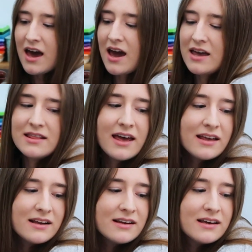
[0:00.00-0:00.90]
And
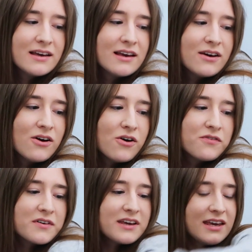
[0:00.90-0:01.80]
then
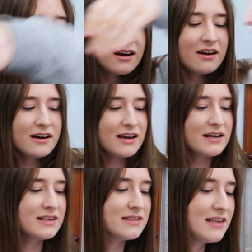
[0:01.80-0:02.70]
over here
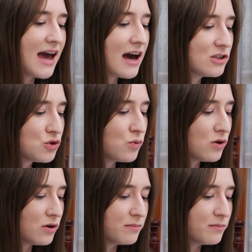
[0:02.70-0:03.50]
is the actual